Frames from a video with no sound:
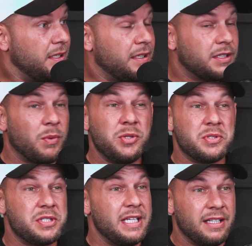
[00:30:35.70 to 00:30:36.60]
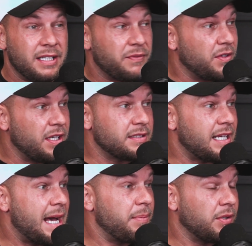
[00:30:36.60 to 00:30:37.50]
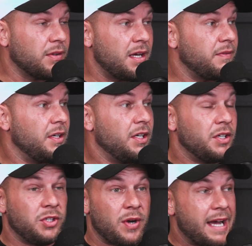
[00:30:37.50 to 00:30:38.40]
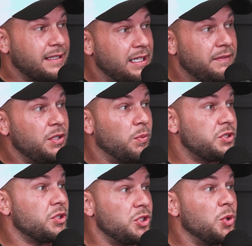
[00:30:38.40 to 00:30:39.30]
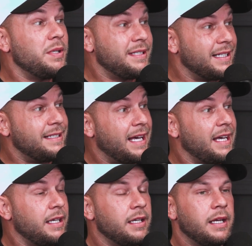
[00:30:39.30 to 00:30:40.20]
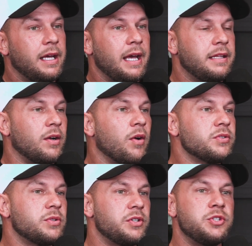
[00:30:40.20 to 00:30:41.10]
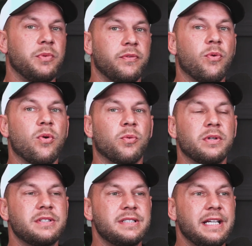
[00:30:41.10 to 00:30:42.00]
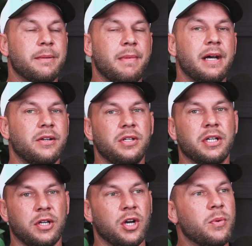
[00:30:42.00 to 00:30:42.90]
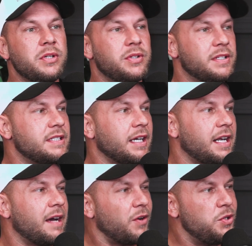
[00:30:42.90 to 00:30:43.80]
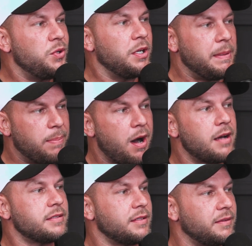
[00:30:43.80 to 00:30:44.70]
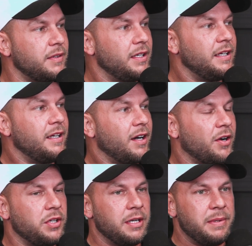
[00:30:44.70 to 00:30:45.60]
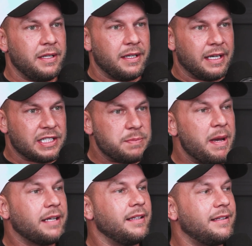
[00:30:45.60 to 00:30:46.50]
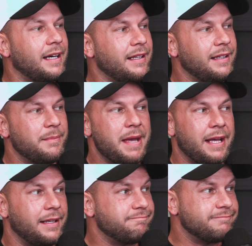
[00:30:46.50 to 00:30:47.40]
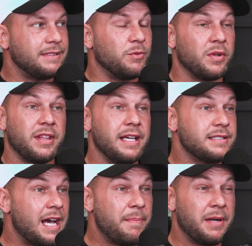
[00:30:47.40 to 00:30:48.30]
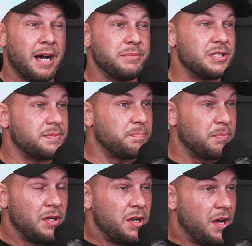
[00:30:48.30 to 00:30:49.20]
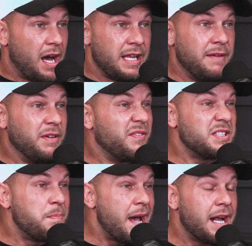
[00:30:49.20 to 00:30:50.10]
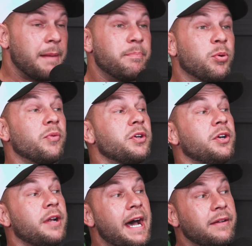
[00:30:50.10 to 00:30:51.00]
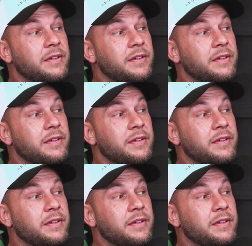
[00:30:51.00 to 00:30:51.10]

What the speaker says: the way you see the different things that happen in your life, your activity, what you're doing today, and then also as you move forward, what state of mind are you going to go into the second half? Are you going to be positive? Are you going to be expecting that, man, when things happen, I'm just, even if it's bad, I'm pulling the good out of it